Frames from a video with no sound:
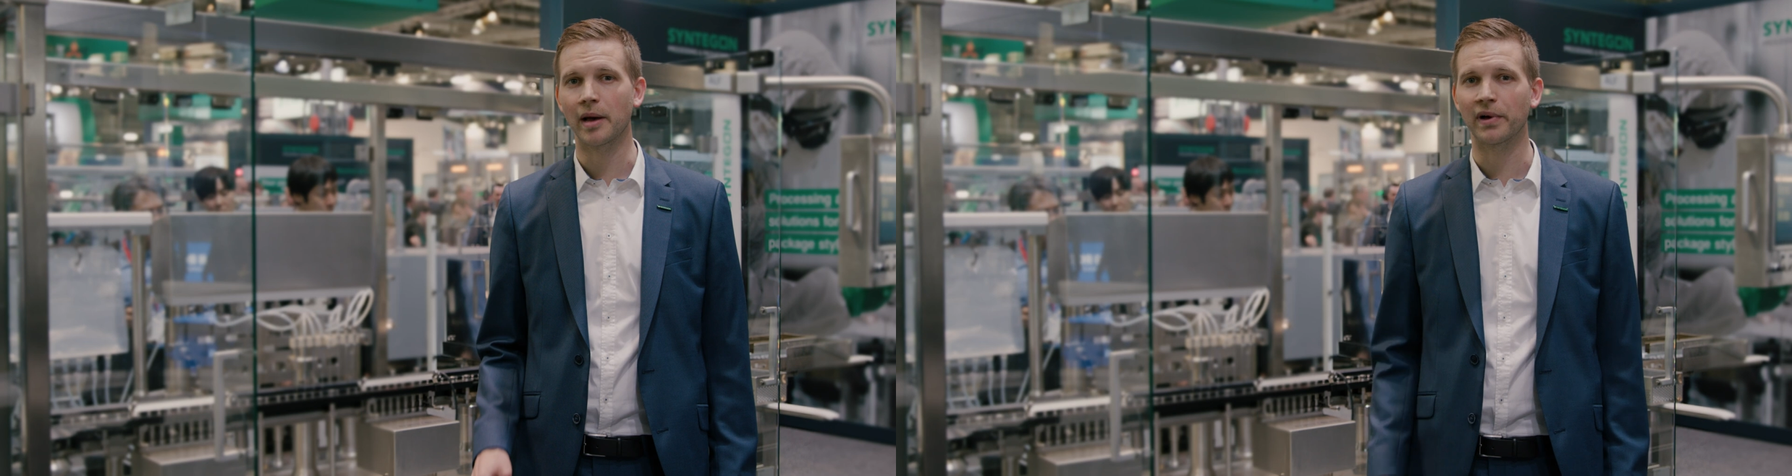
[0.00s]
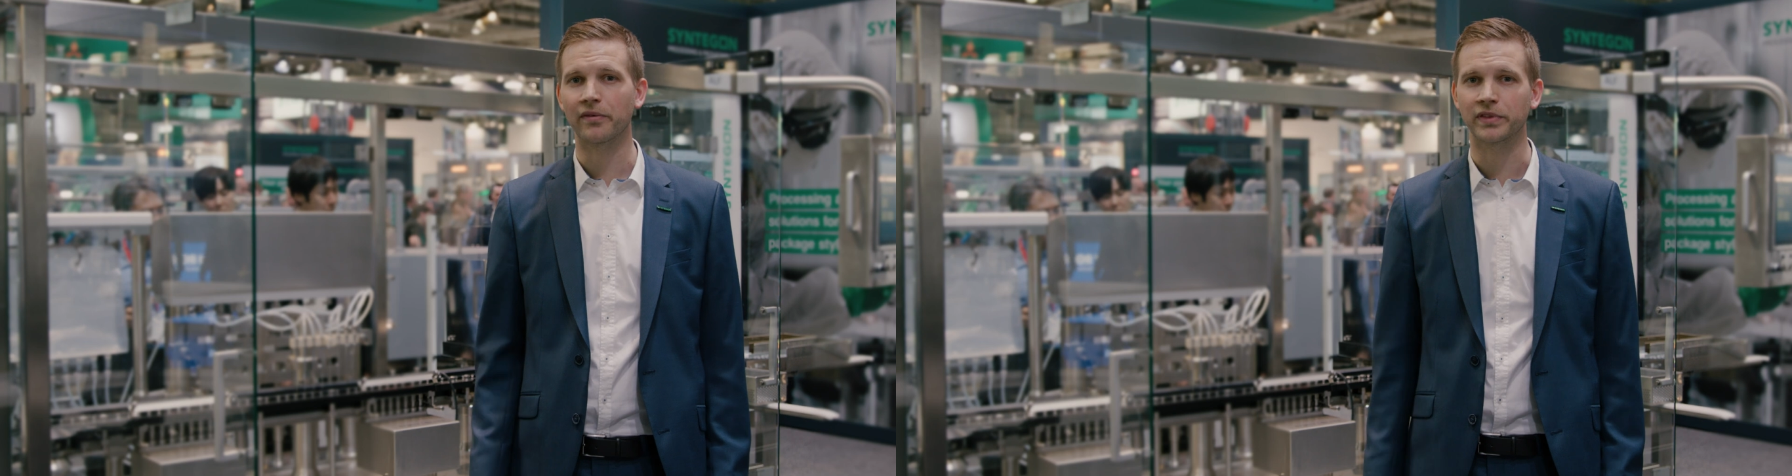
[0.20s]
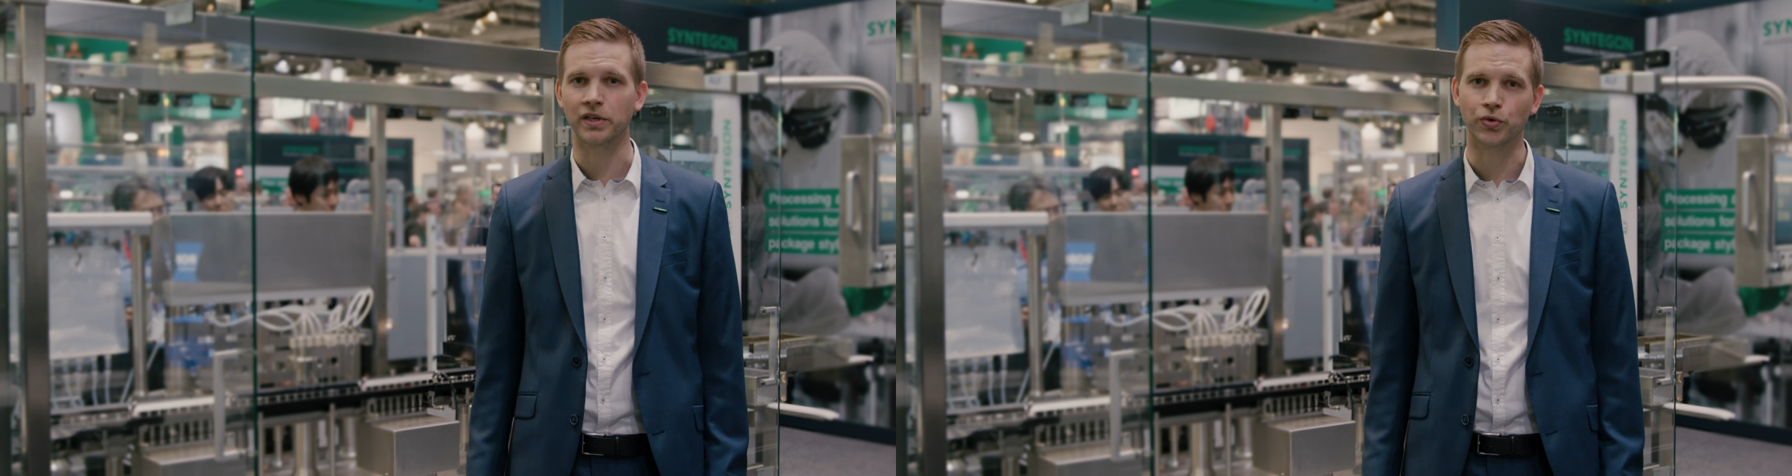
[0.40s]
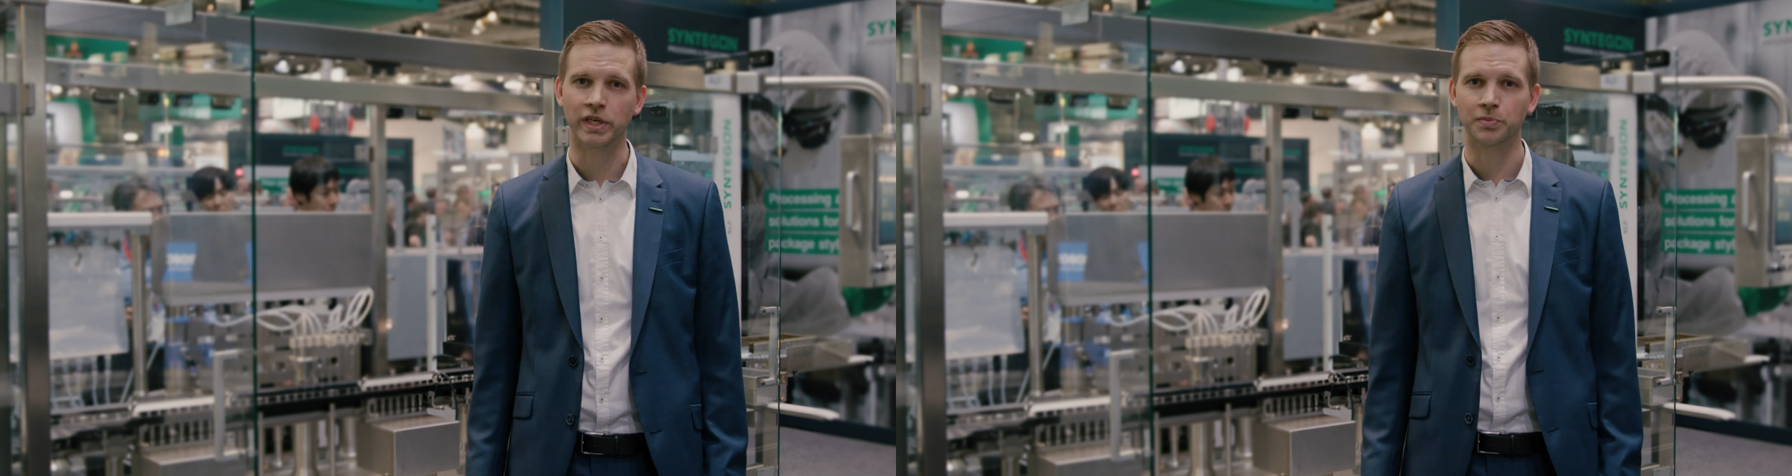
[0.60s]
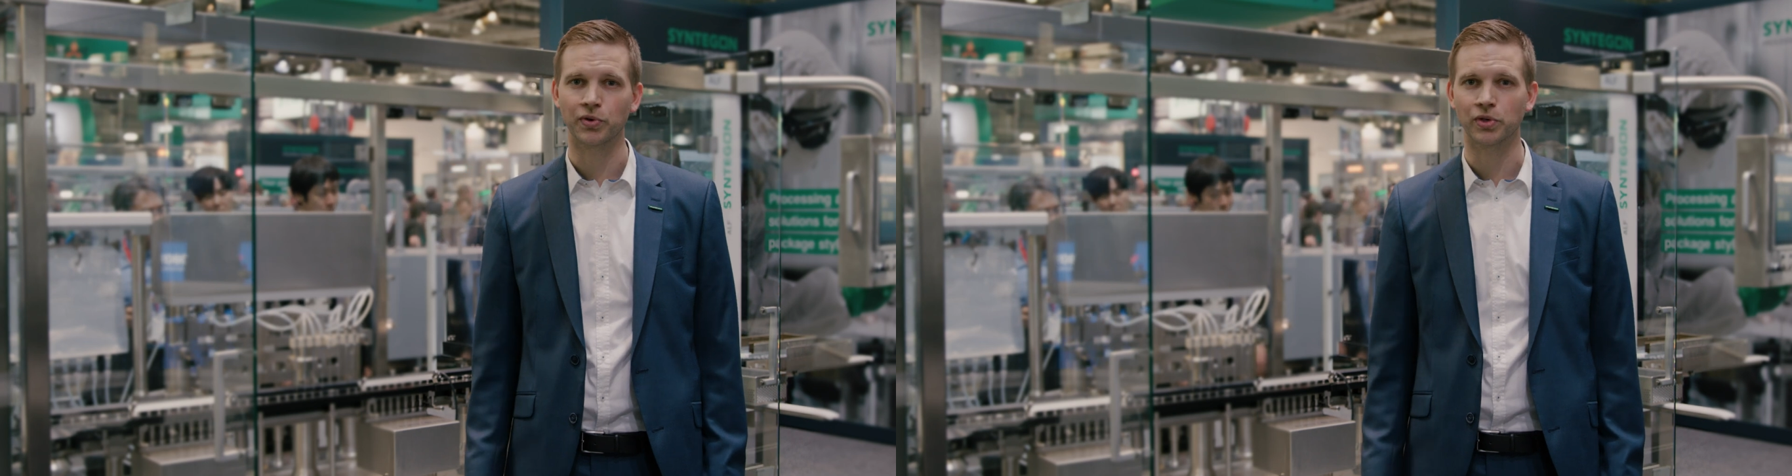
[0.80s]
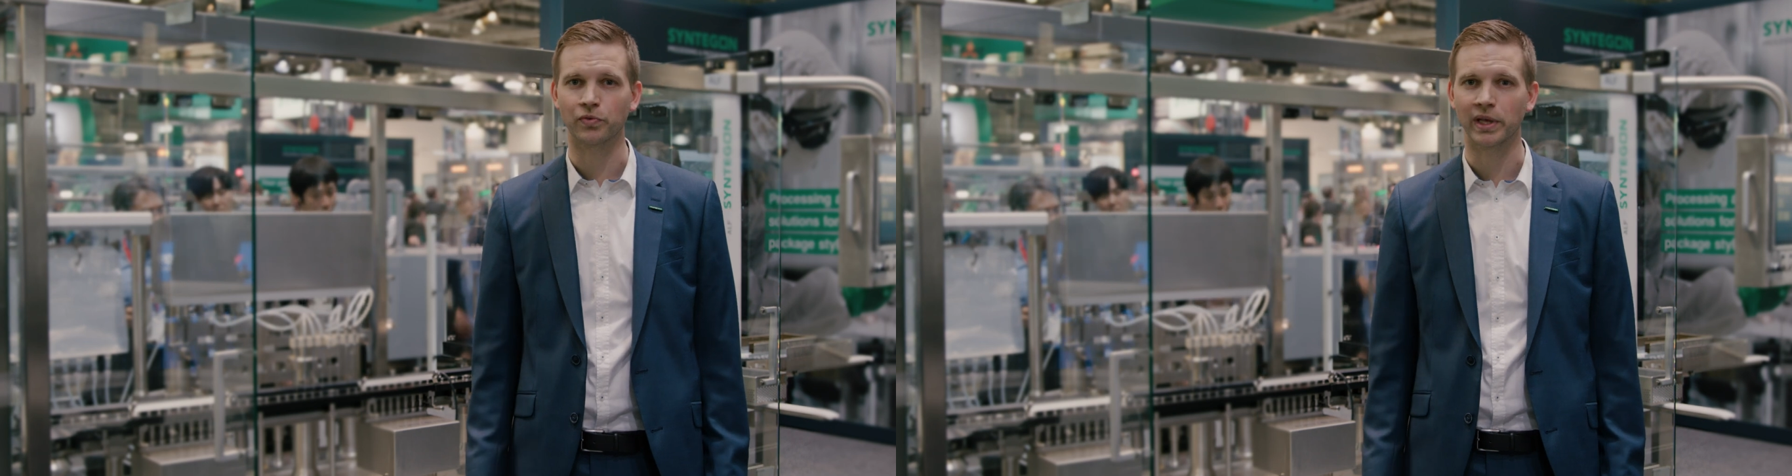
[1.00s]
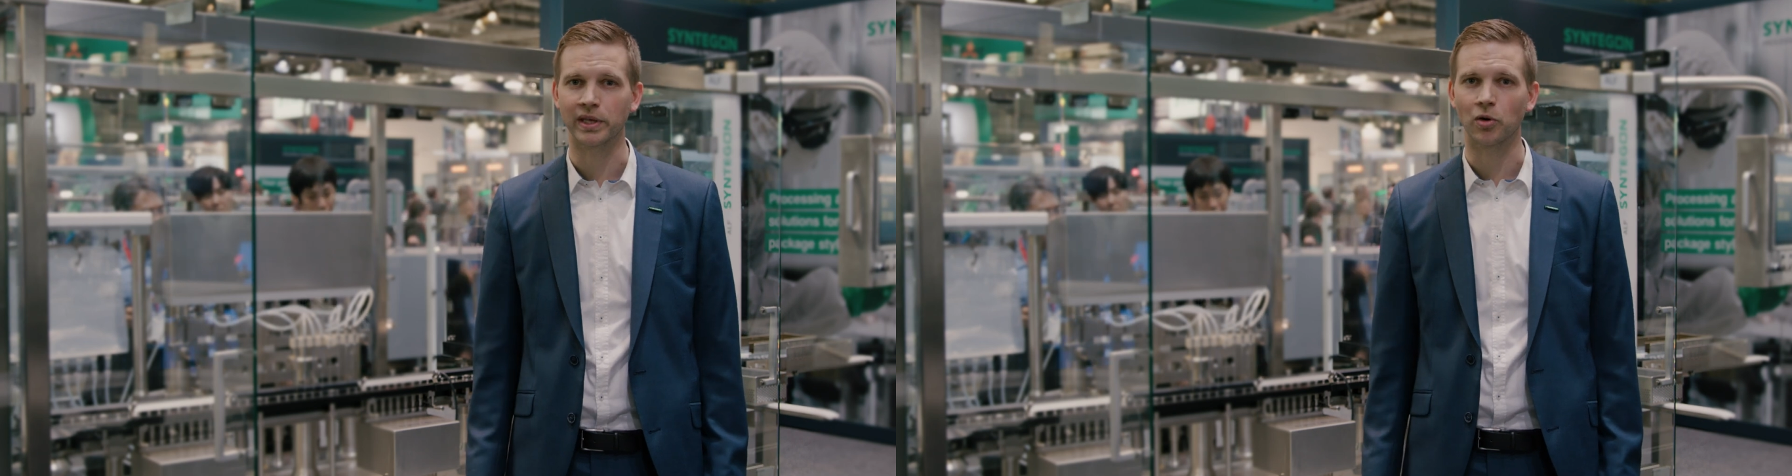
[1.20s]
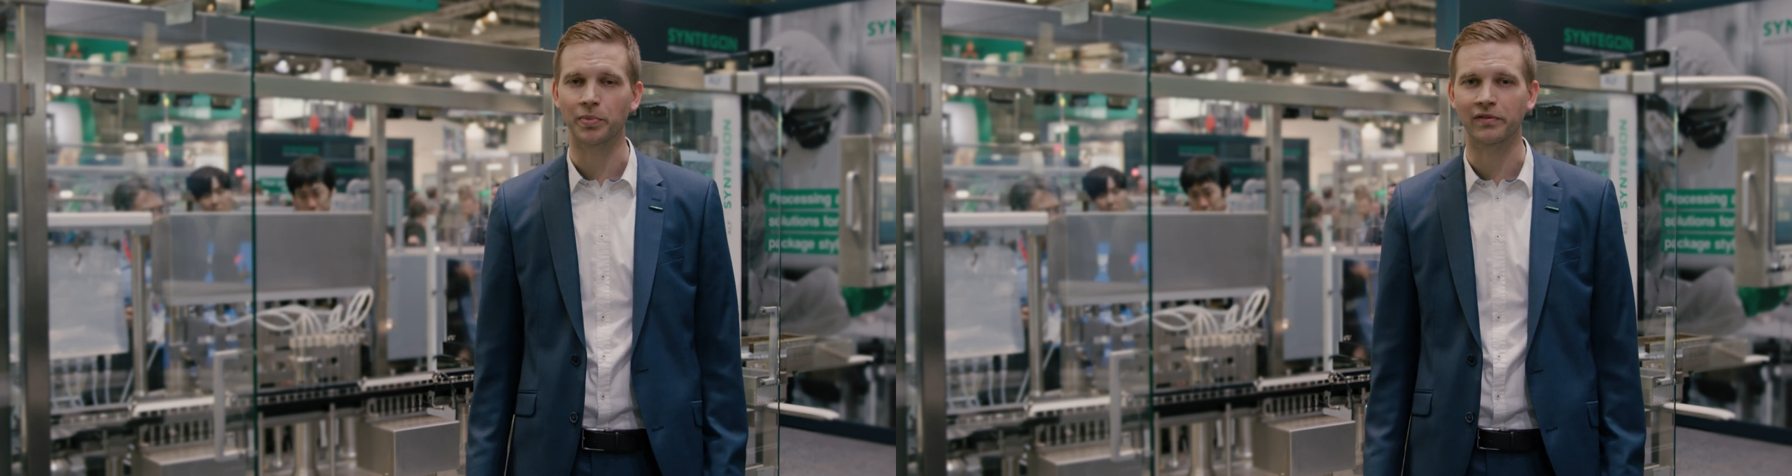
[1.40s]
above the transcode where
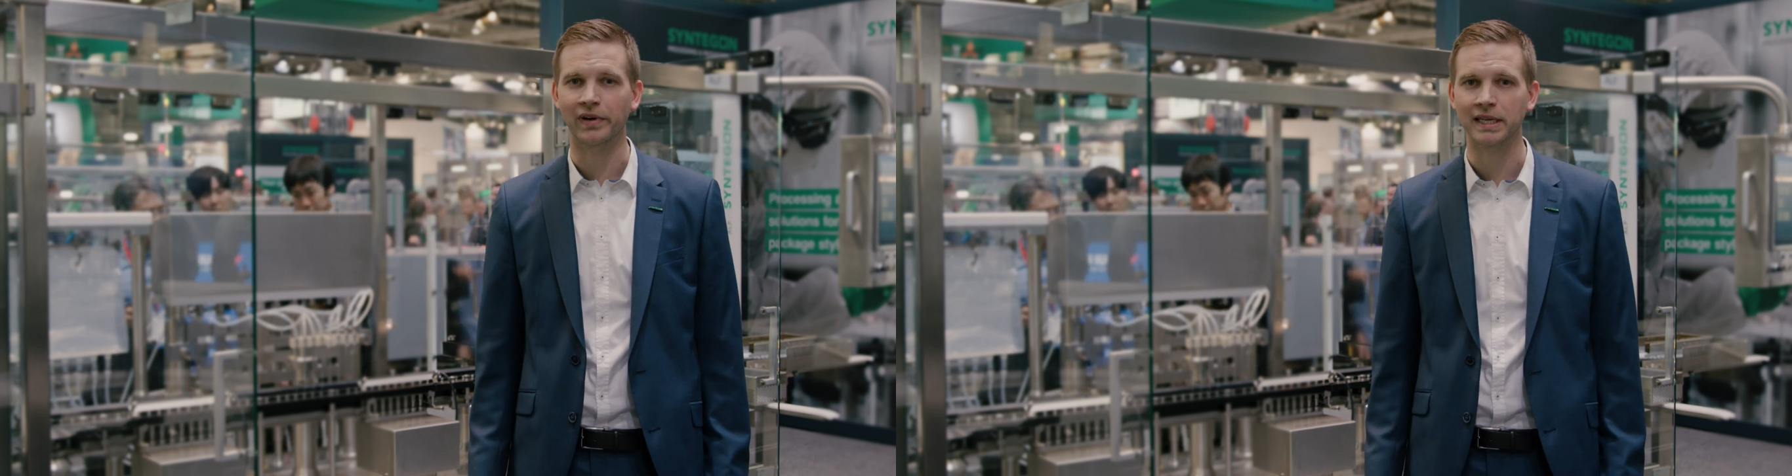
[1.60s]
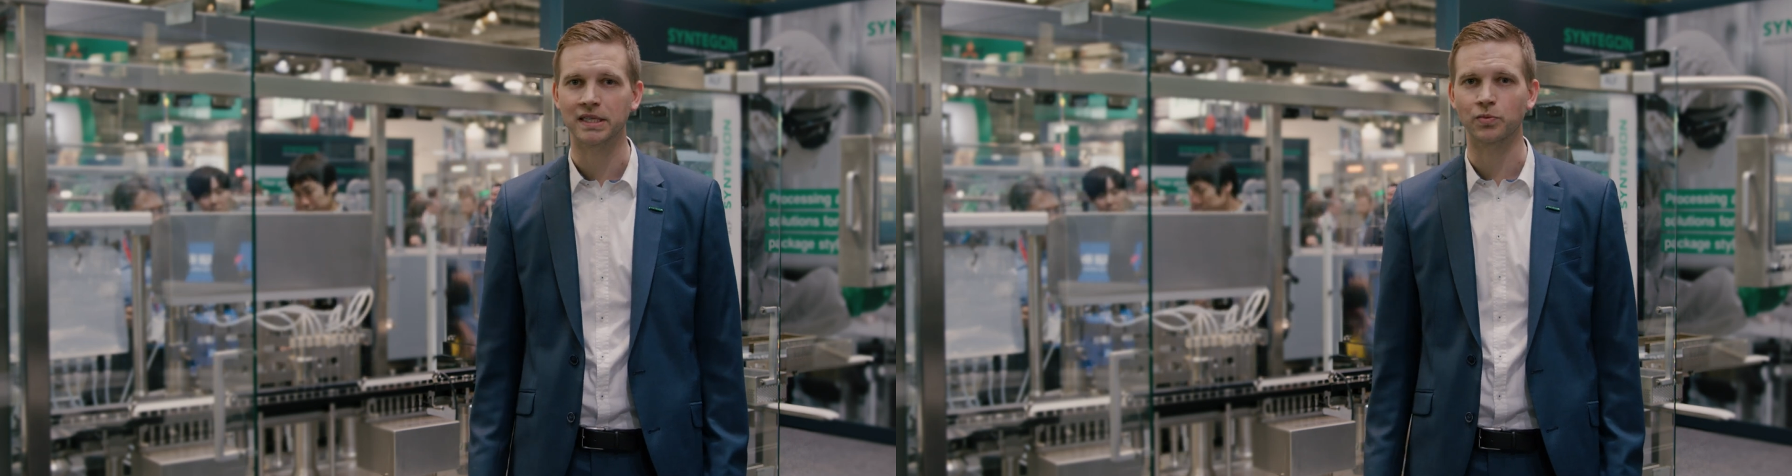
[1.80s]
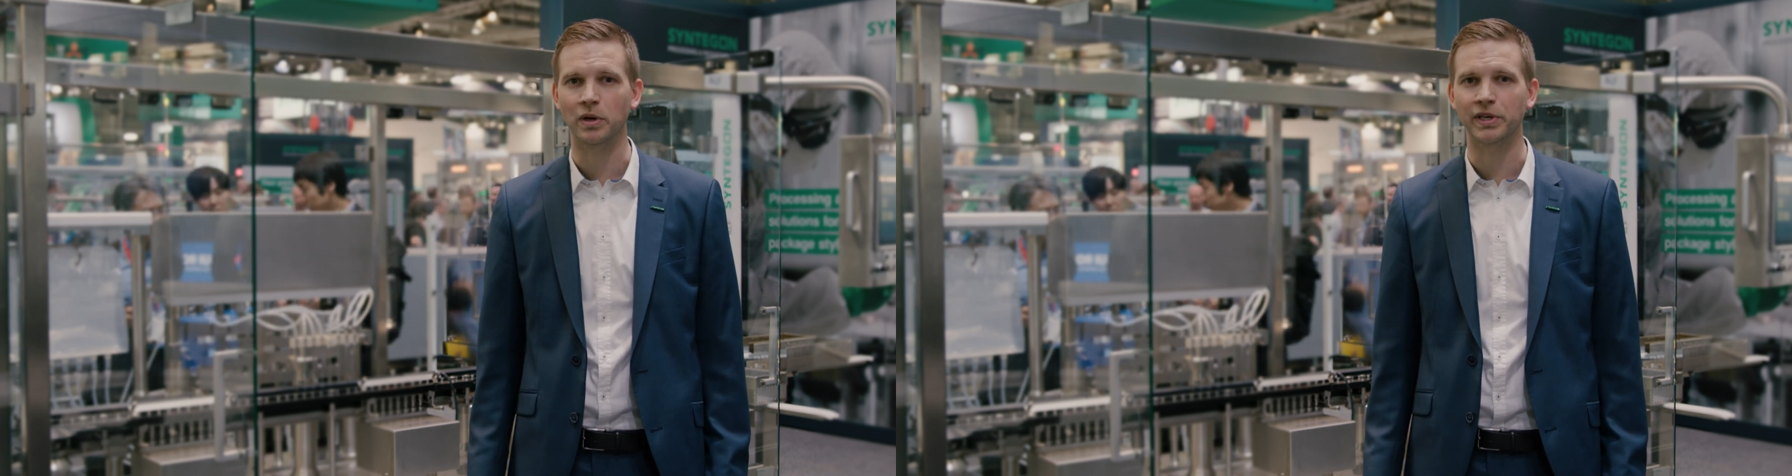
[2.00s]
the open vials will